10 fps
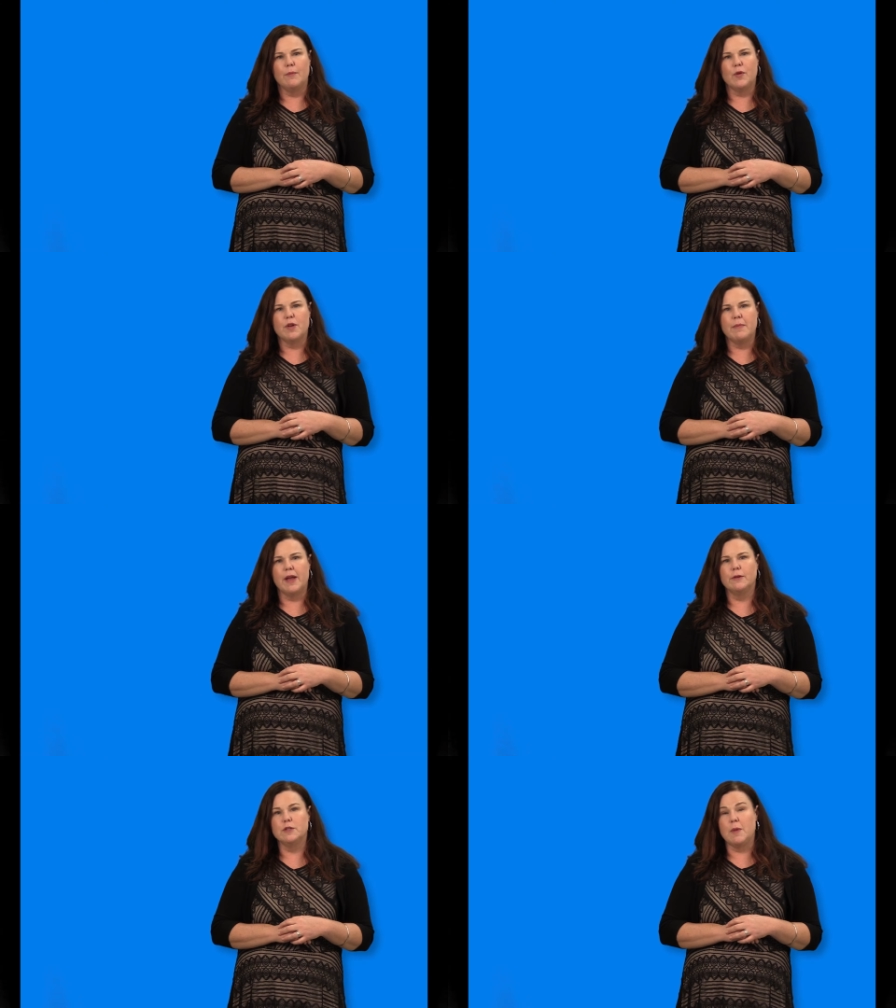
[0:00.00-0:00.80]
with a
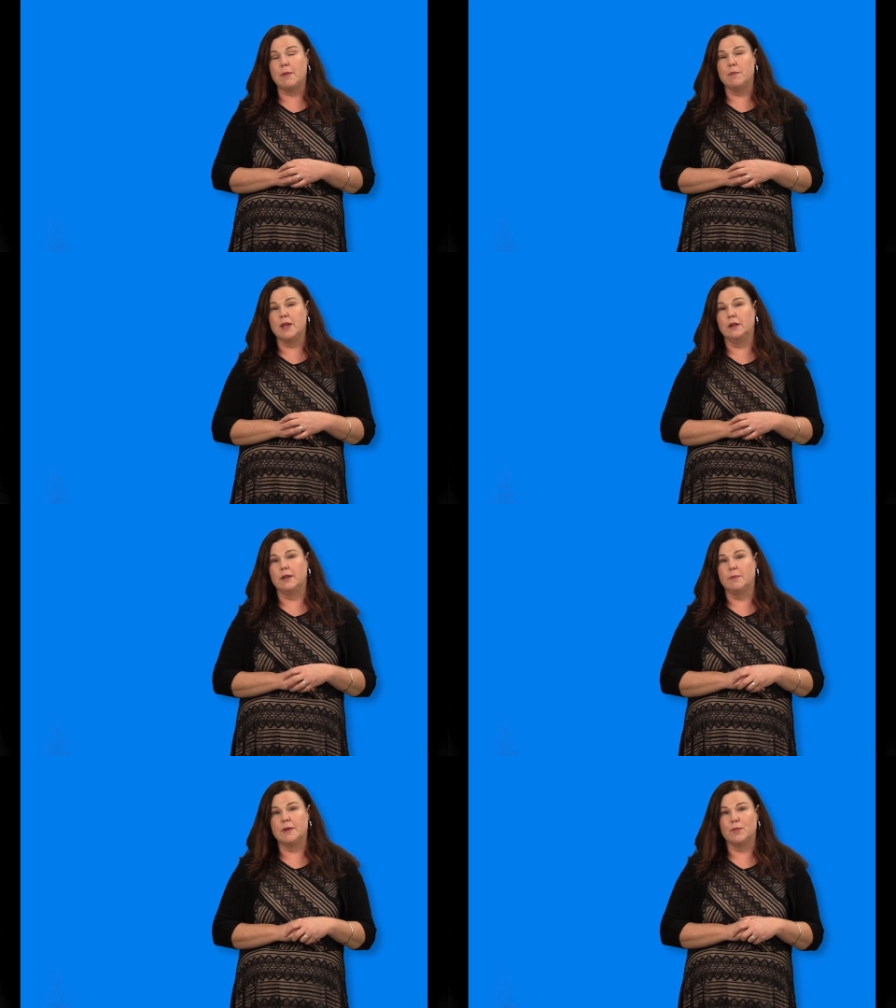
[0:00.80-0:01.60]
male who's maybe been a
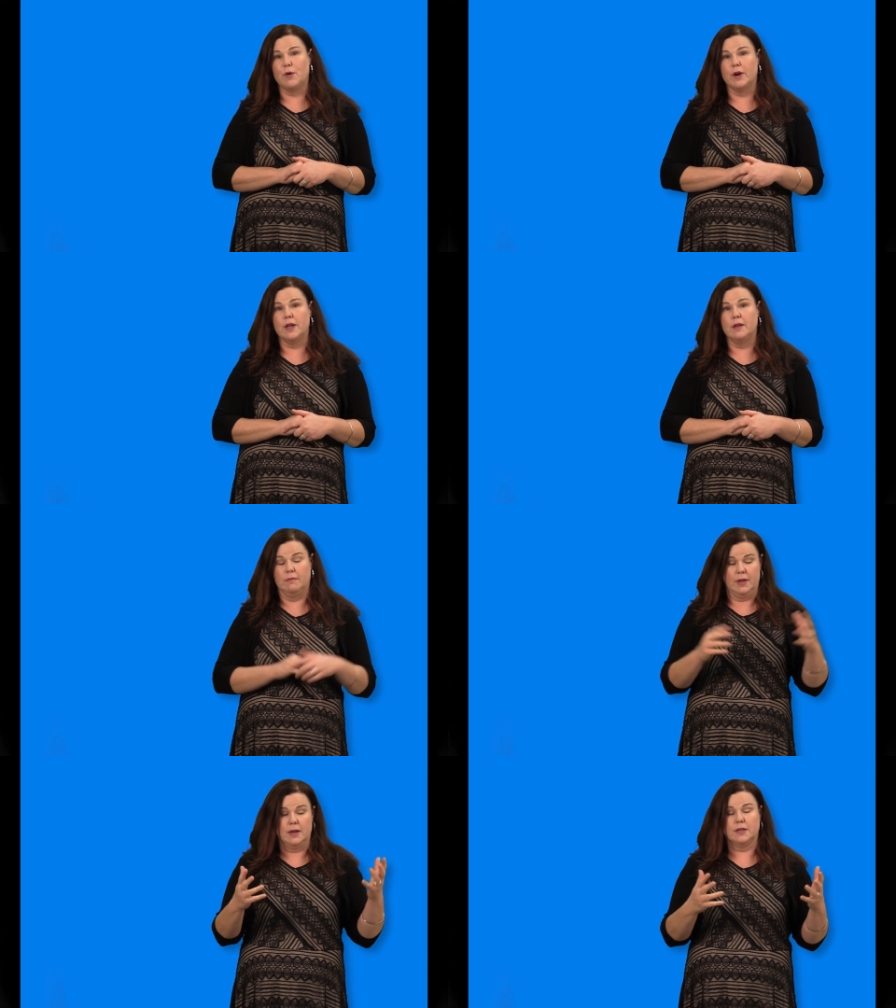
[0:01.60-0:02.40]
little bit more
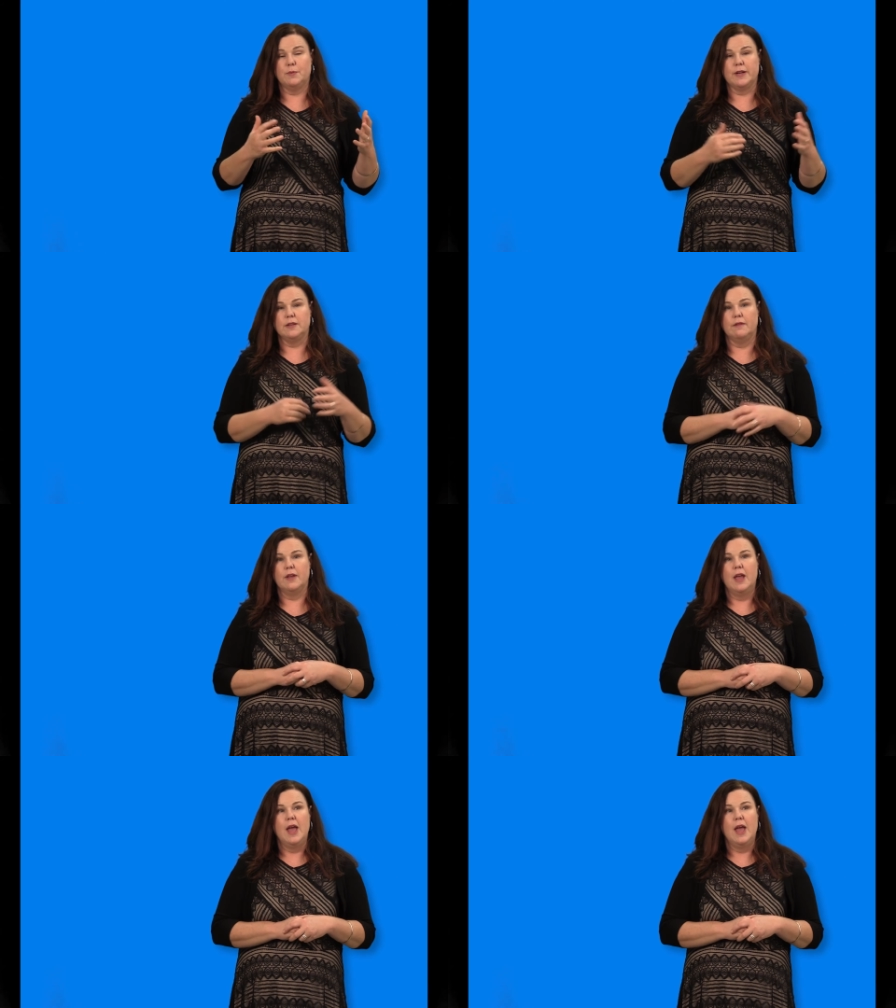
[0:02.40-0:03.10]
inexpressive?